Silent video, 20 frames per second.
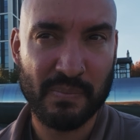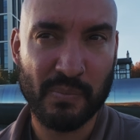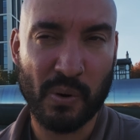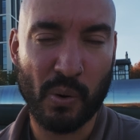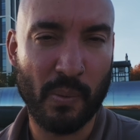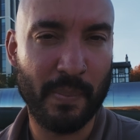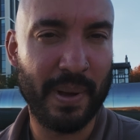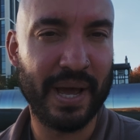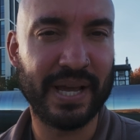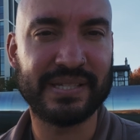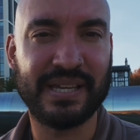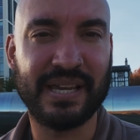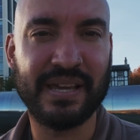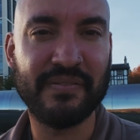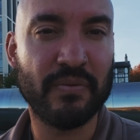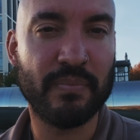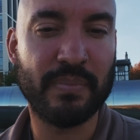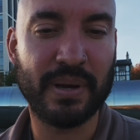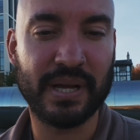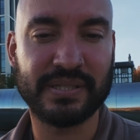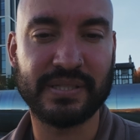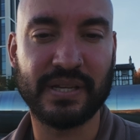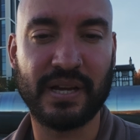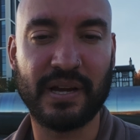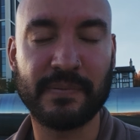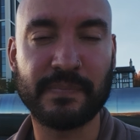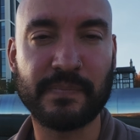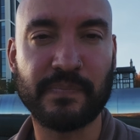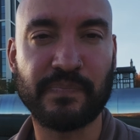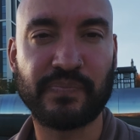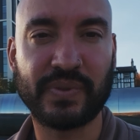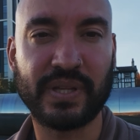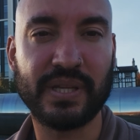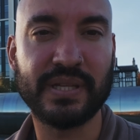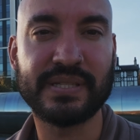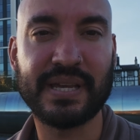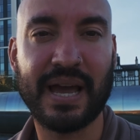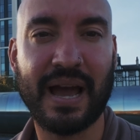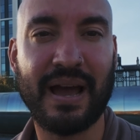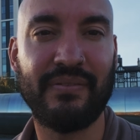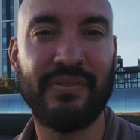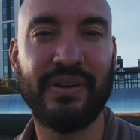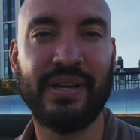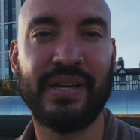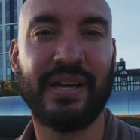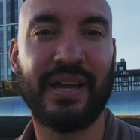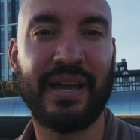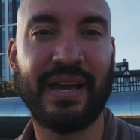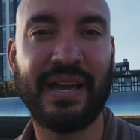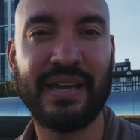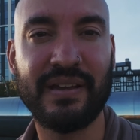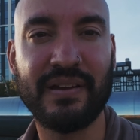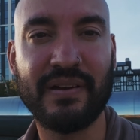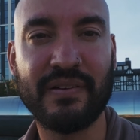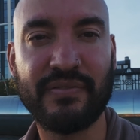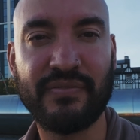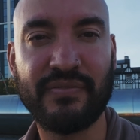What makes it even better is having a